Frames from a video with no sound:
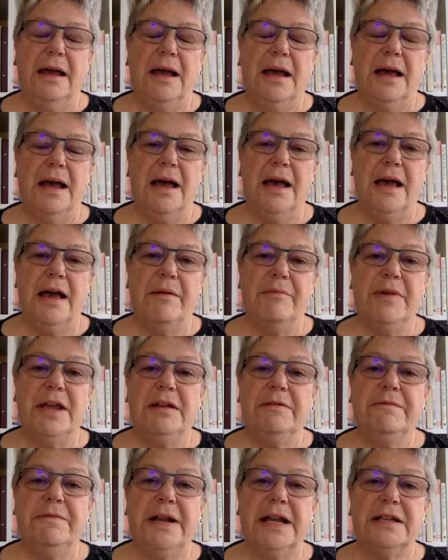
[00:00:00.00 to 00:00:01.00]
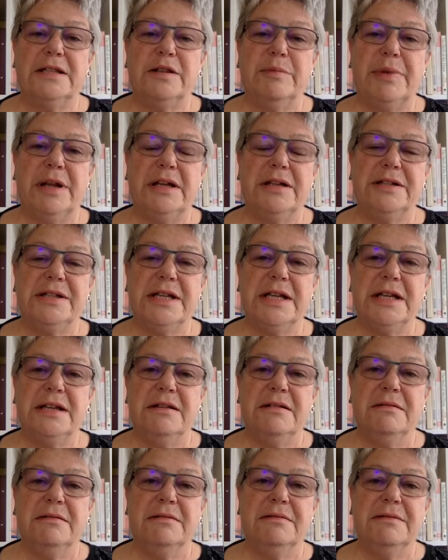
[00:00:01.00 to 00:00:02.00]

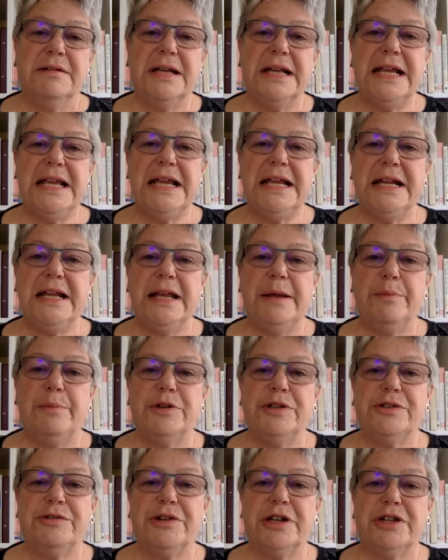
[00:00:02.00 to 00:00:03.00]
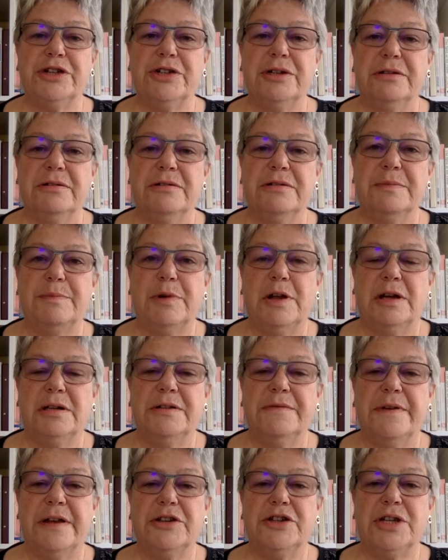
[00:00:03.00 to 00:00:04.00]
inflexibility, knee and hip restrictions,
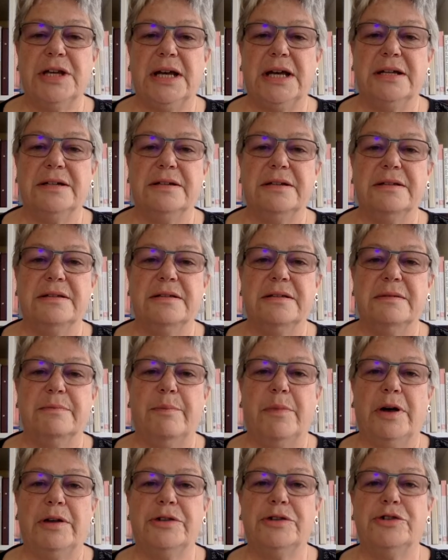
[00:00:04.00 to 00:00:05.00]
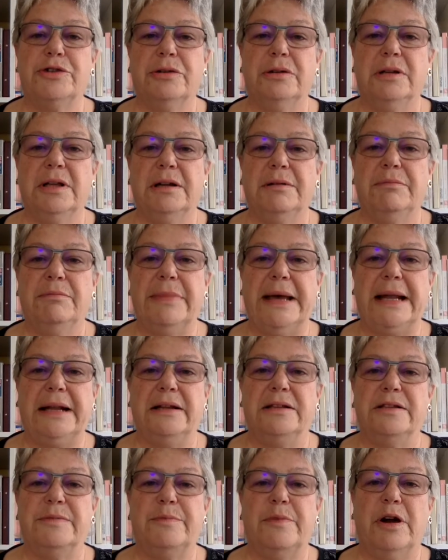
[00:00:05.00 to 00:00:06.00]
plantar fasciitis, postural and
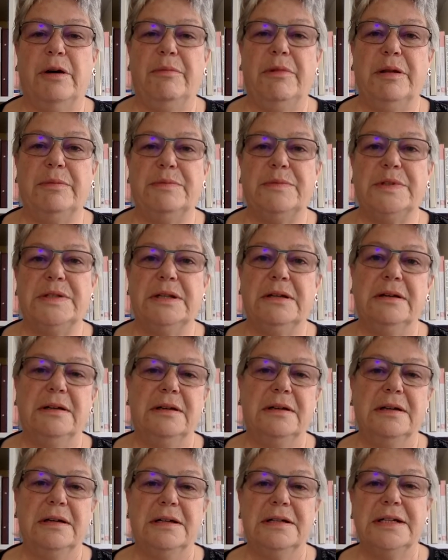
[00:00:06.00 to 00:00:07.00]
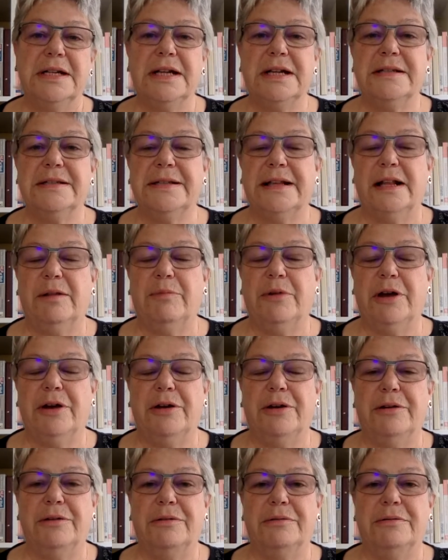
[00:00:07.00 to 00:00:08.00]
balance problems, tennis
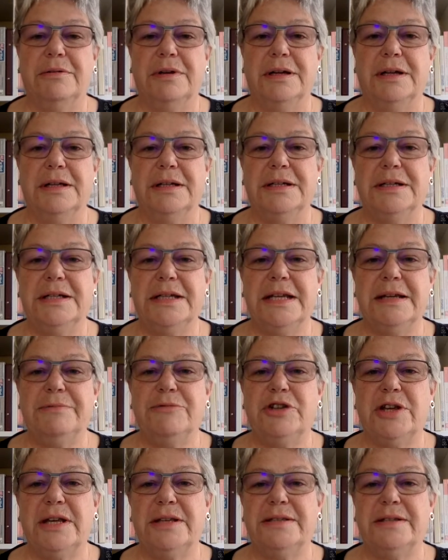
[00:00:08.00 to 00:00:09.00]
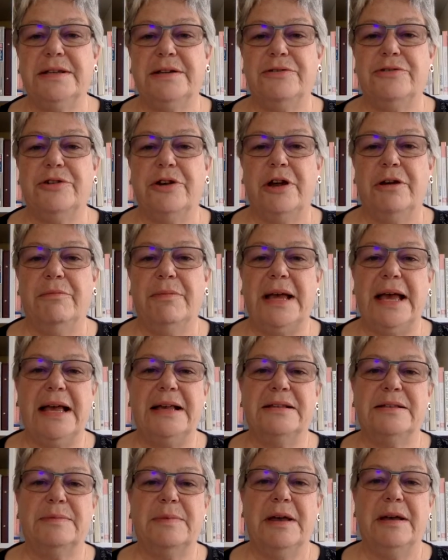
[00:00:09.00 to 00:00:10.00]
elbow, TMJ syndrome,
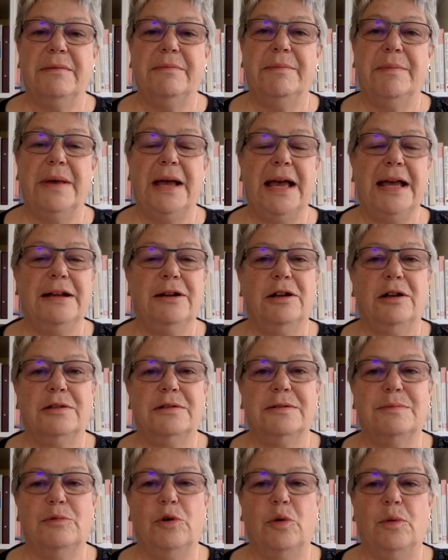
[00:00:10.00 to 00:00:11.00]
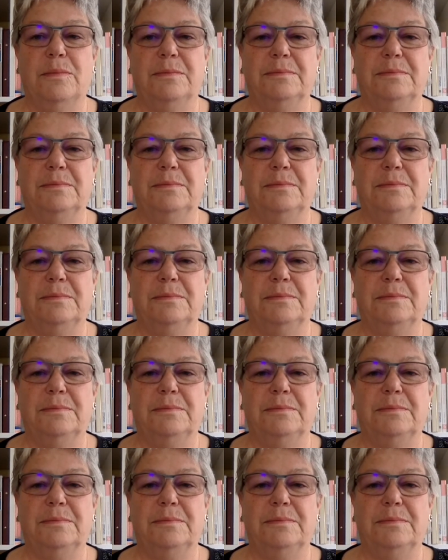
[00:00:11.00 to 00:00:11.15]
asthma, and lots more.